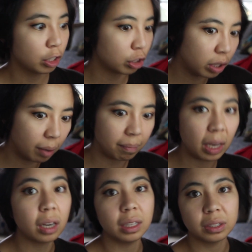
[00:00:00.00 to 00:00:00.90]
She
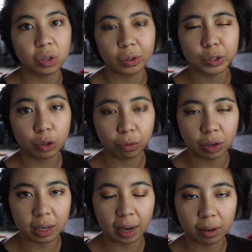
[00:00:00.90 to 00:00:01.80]
immediately starts to
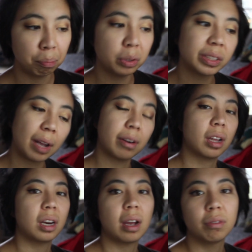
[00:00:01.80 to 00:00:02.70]
freak out. Pulls out a
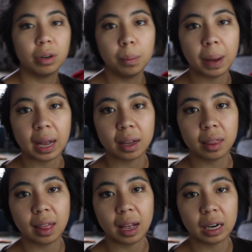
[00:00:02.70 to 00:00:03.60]
gun out of her bag
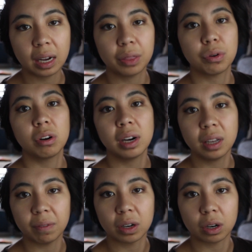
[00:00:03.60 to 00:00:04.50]
that Cutthroat had
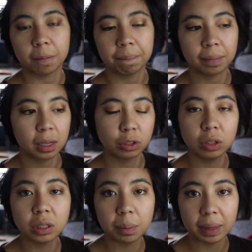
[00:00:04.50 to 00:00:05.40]
given her,
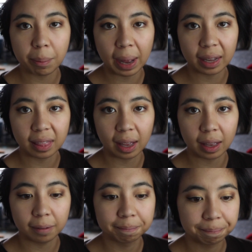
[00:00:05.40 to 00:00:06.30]
shoots him in the back of the
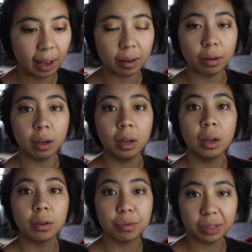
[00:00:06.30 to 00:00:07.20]
head, and
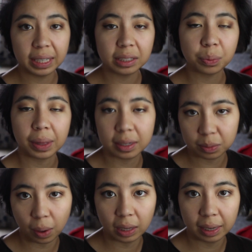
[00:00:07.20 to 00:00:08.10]
flees with
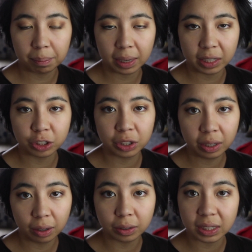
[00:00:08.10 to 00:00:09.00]
his wallet, because
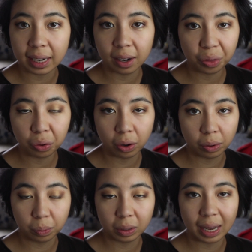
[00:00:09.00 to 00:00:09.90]
she knows that
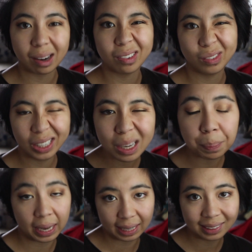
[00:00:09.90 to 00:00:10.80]
Cutthroat will get really
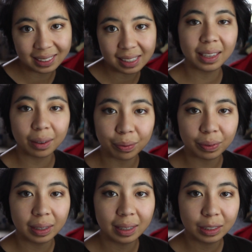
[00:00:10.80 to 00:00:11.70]
pissed
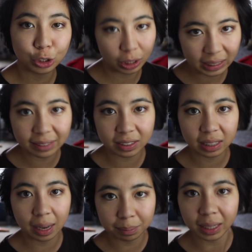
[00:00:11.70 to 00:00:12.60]
if she leaves
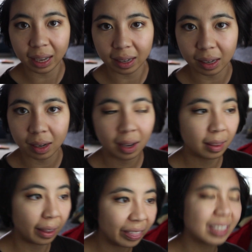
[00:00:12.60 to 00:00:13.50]
empty-handed.
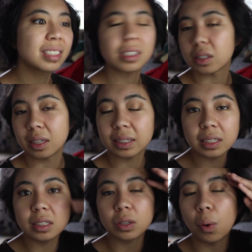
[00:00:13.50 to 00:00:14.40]
This
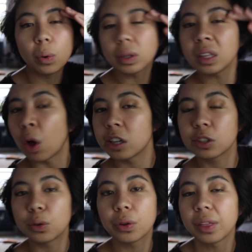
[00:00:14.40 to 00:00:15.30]
is the only
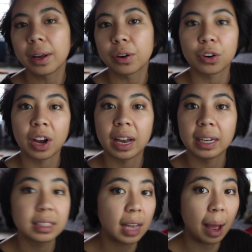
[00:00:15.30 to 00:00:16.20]
logical thing in her head
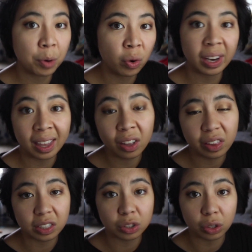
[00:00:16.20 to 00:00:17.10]
is, I'm going to kill
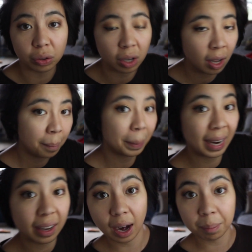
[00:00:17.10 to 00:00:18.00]
this dude, but
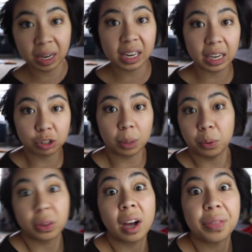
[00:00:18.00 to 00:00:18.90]
I'm going to get in
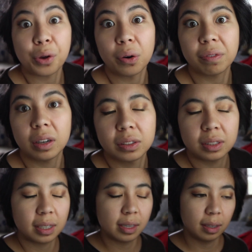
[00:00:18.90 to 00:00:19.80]
trouble with Cutthroat first.